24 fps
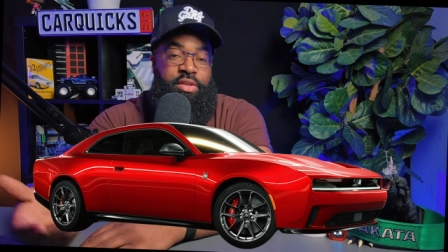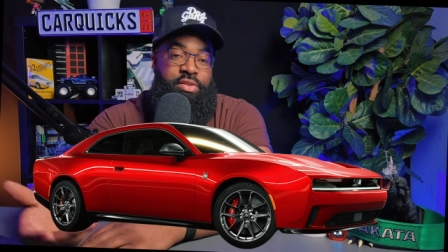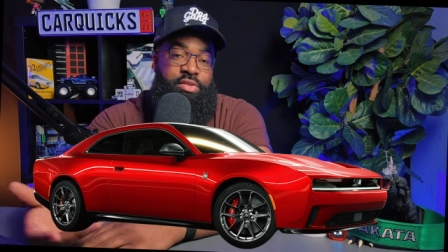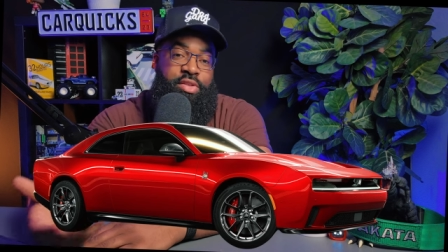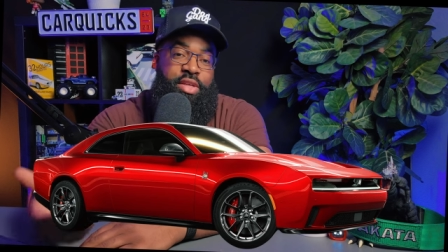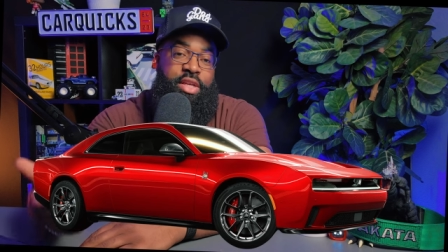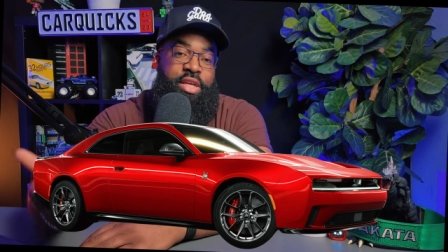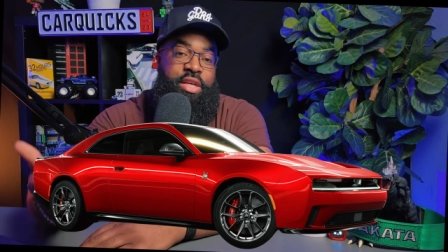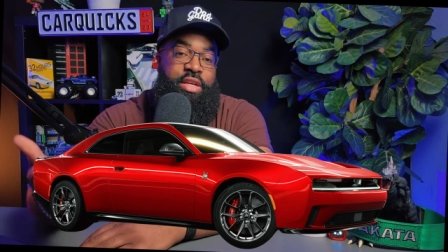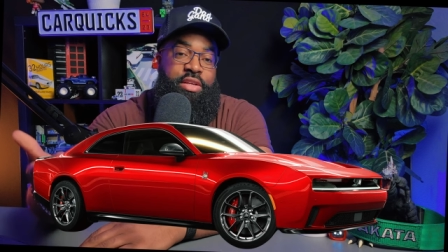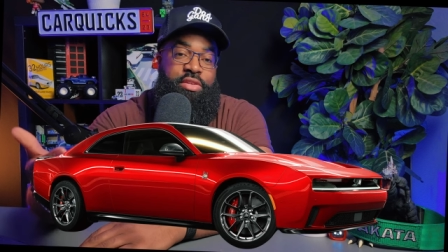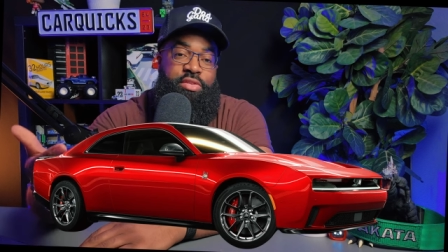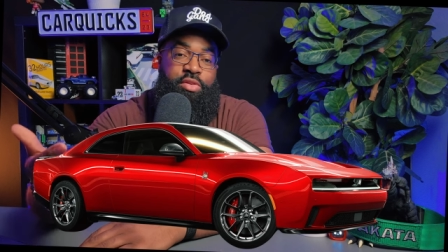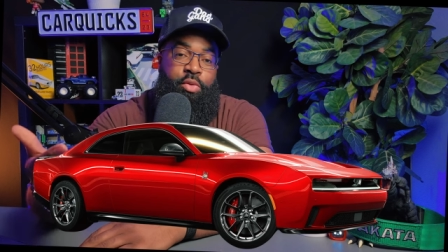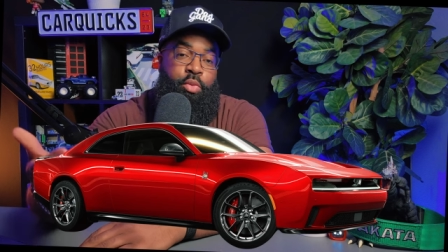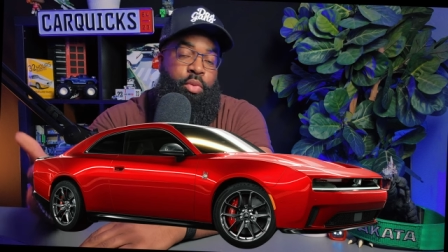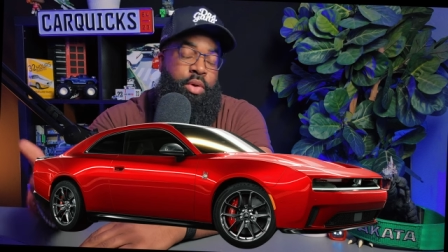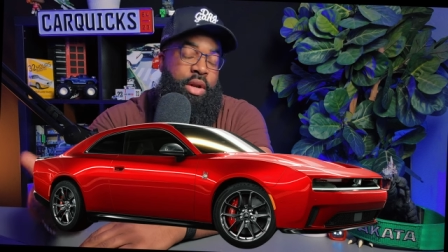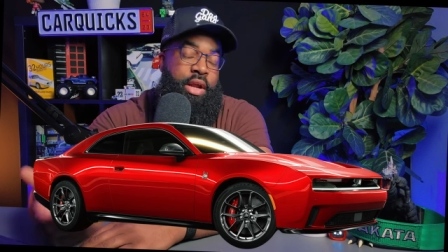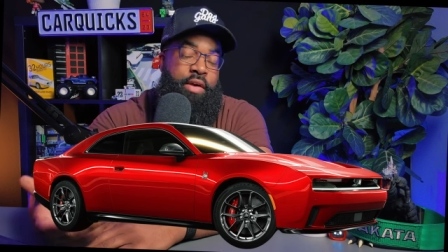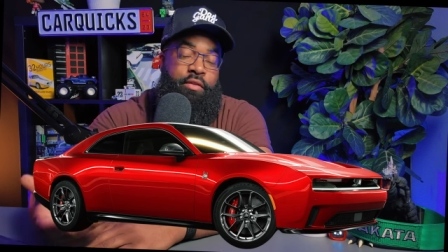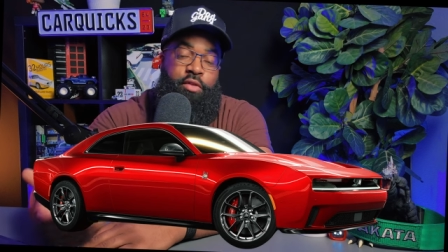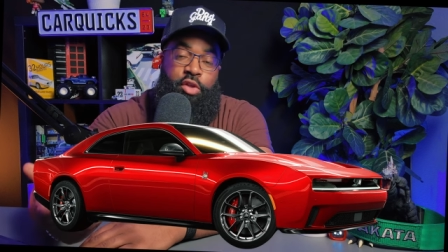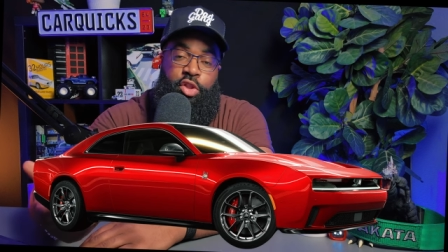Z's and
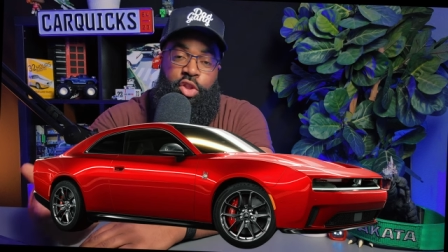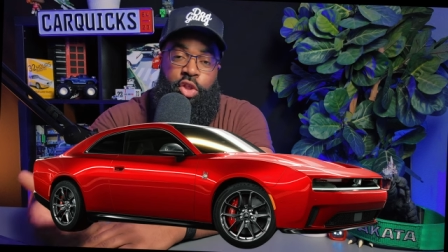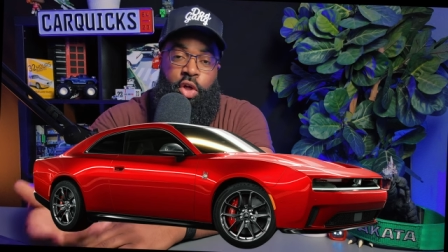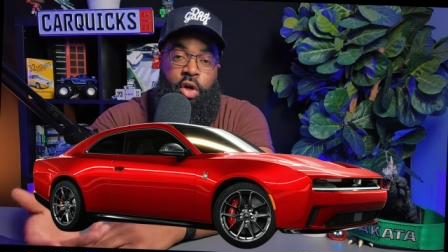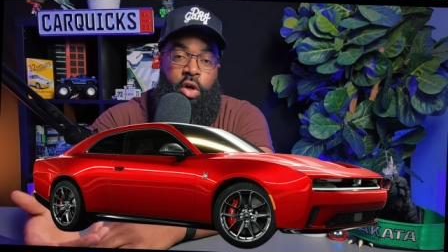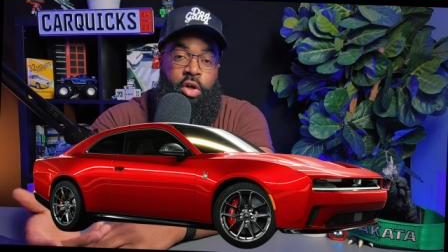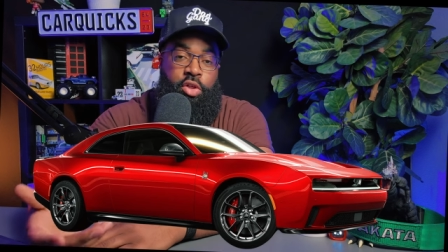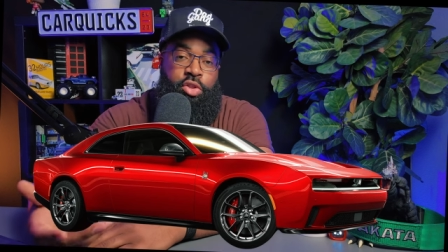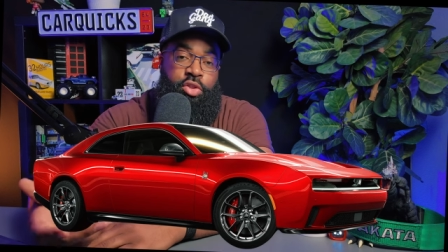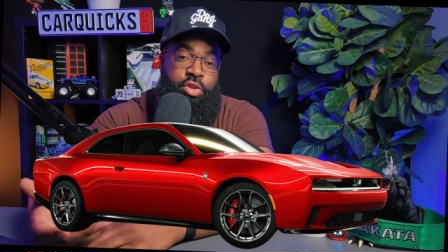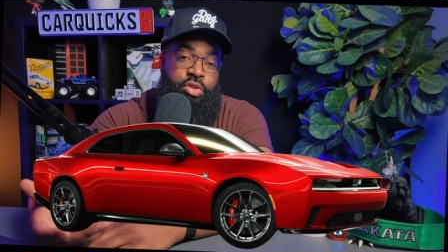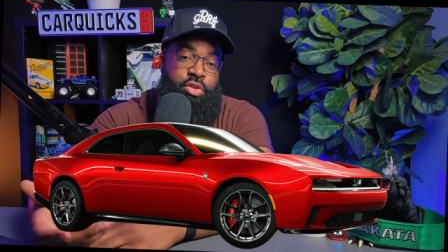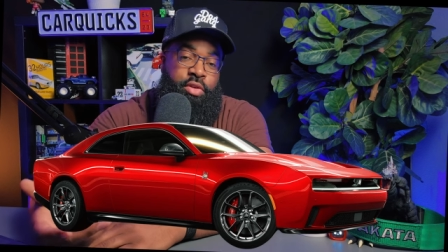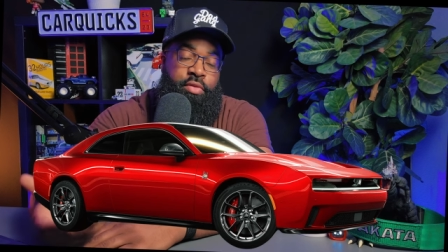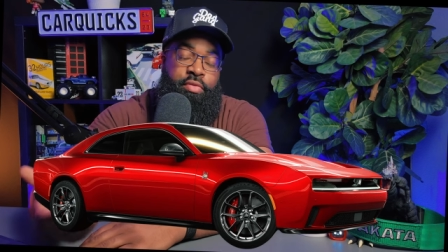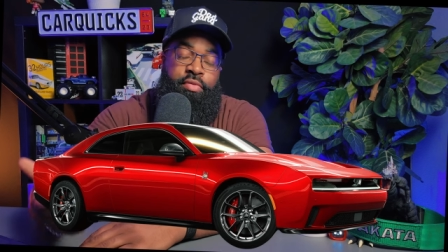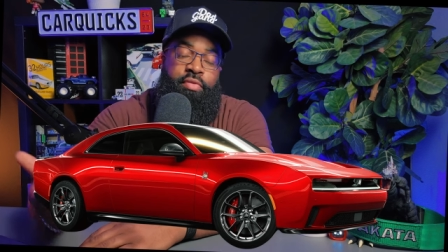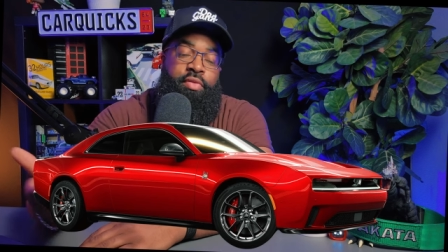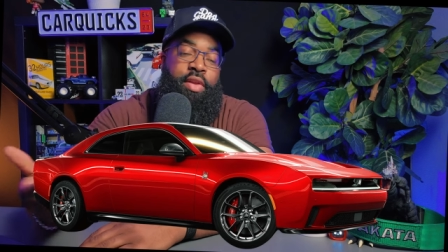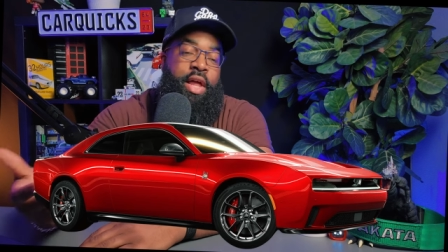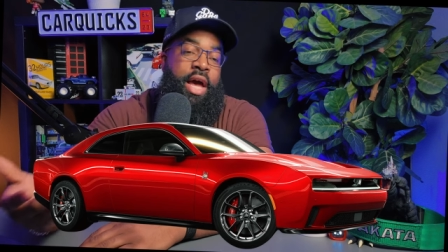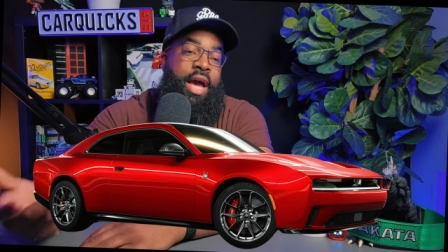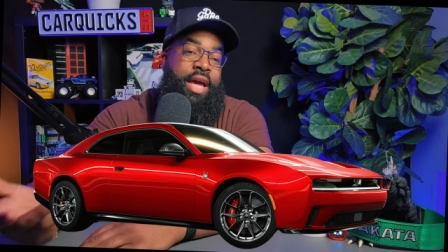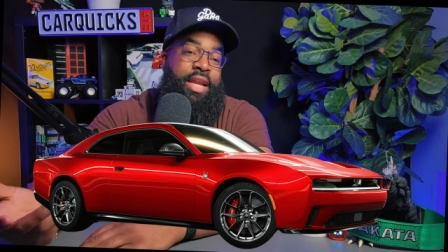whatever Chargers and
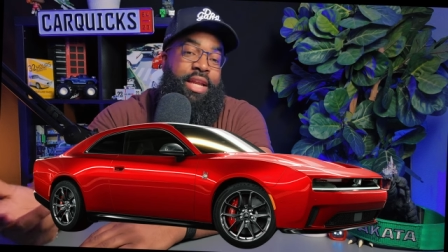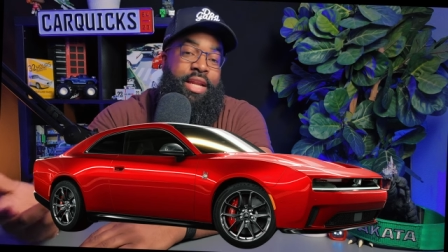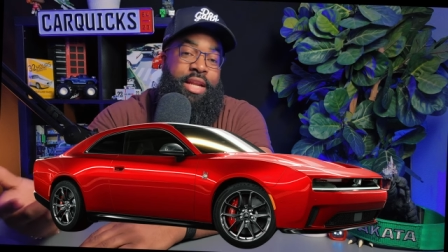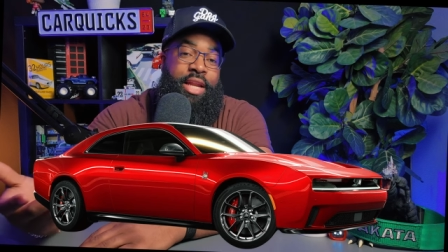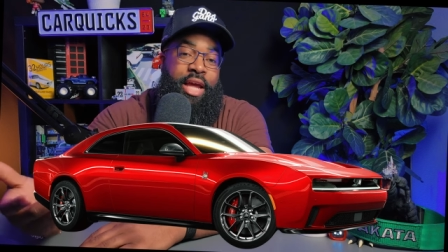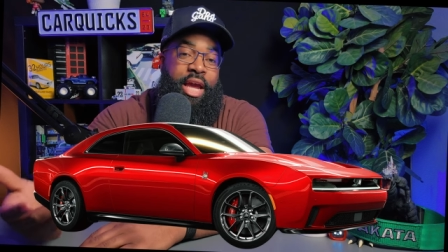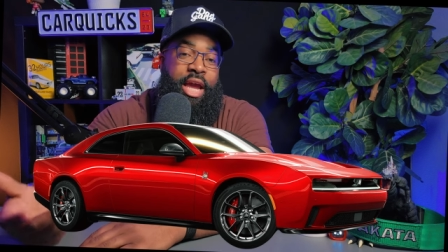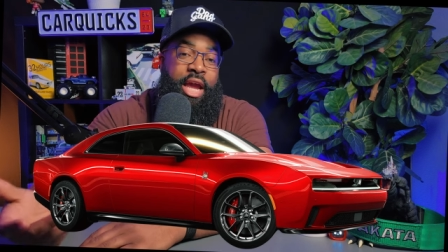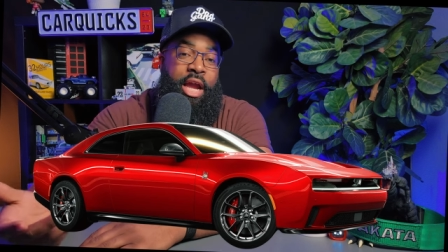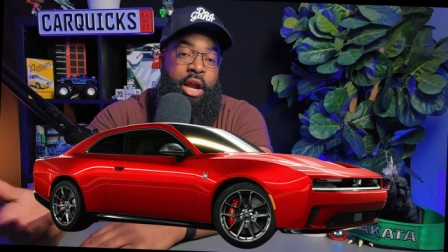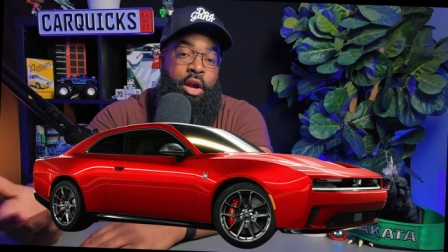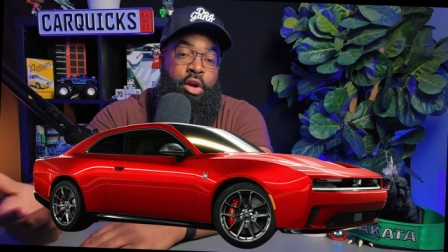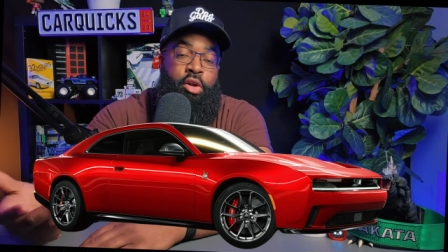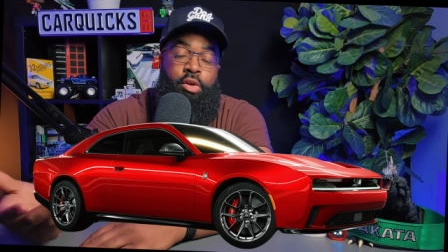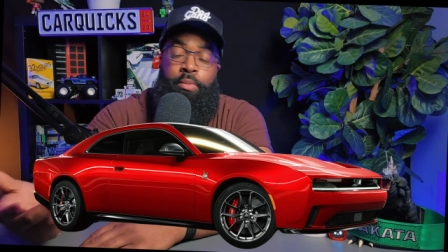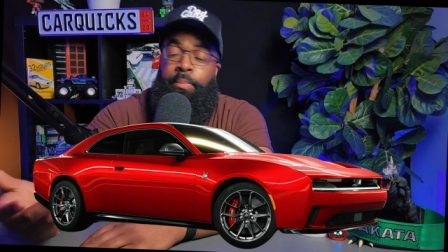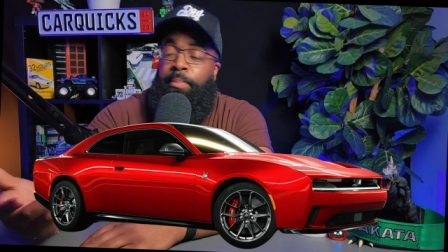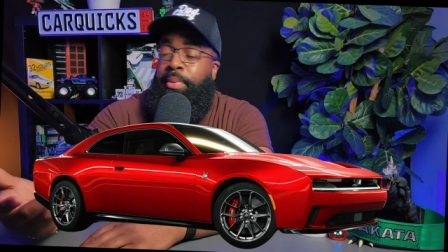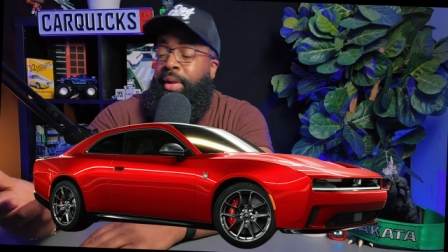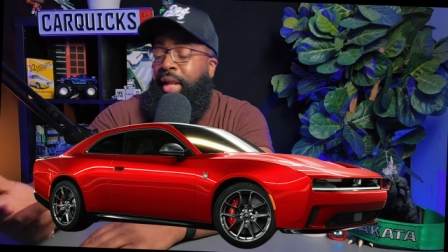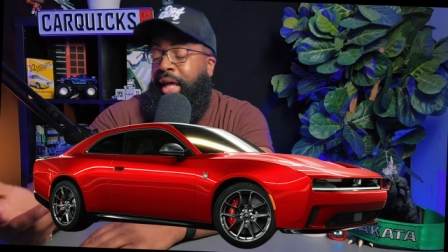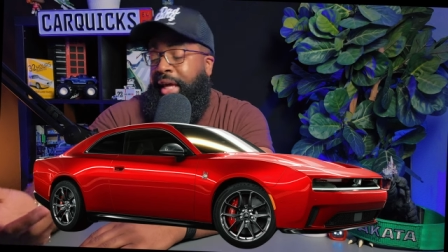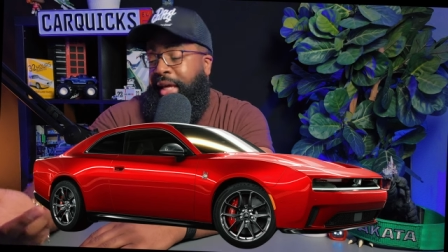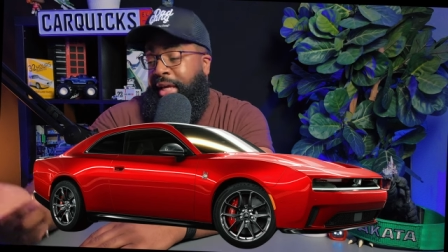flying in the air,
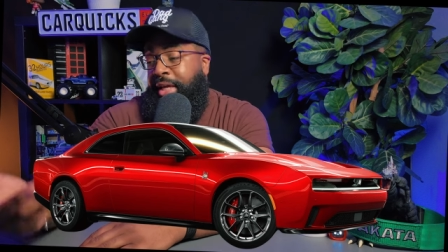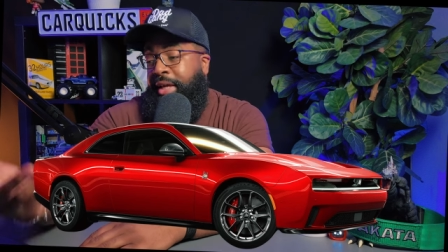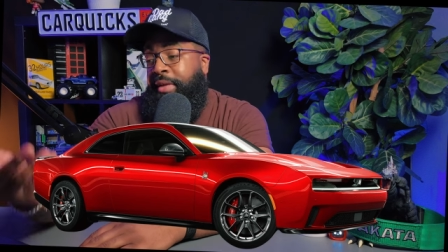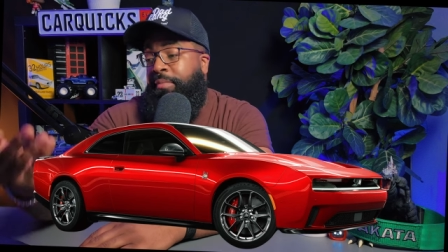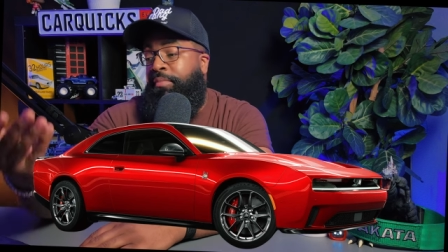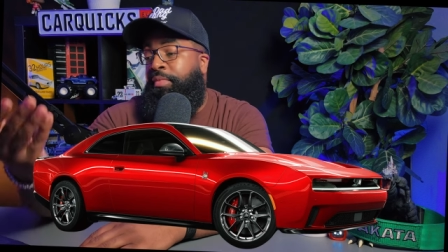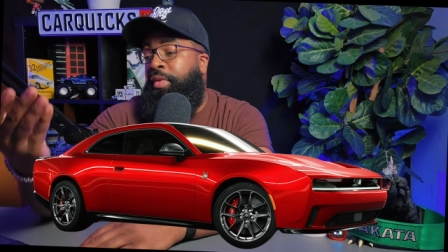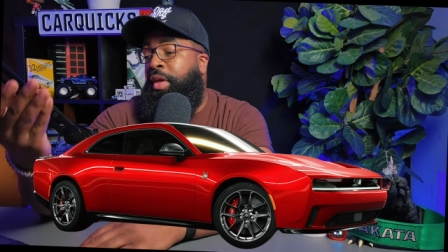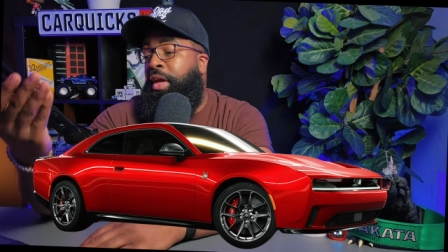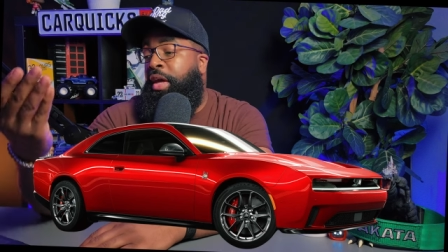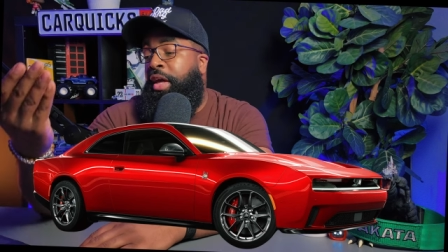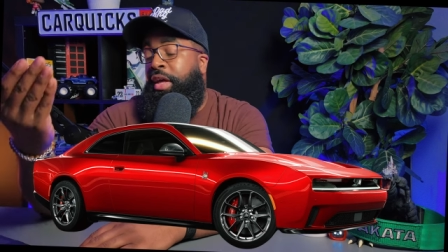planking,